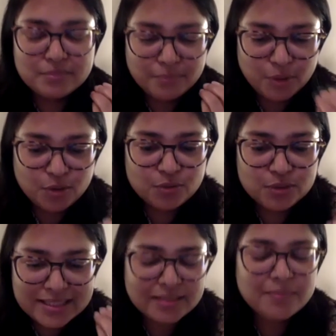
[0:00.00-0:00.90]

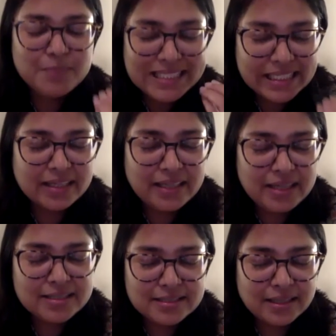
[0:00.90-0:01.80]
beautiful, simple
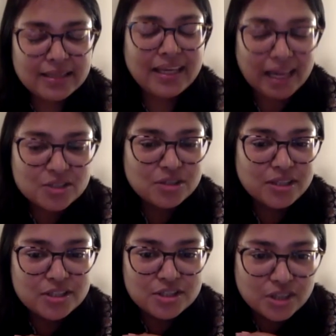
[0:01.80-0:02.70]
techniques can
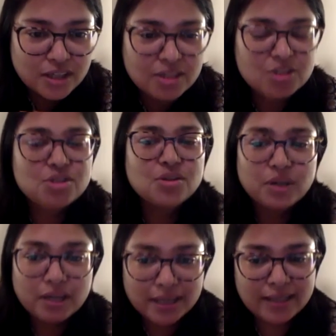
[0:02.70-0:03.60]
actually change
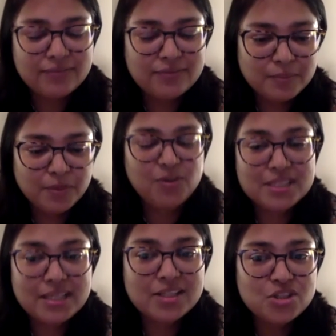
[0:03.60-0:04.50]
your life, because
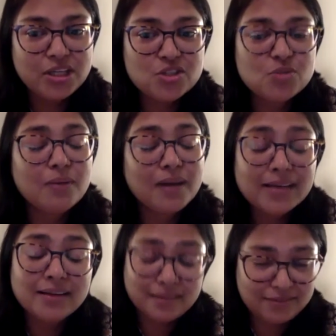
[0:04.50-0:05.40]
it has changed my
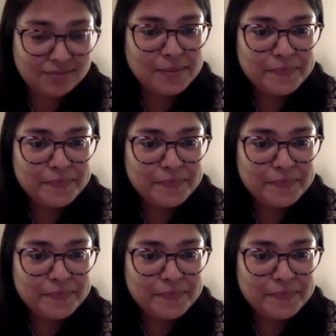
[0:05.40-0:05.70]
life.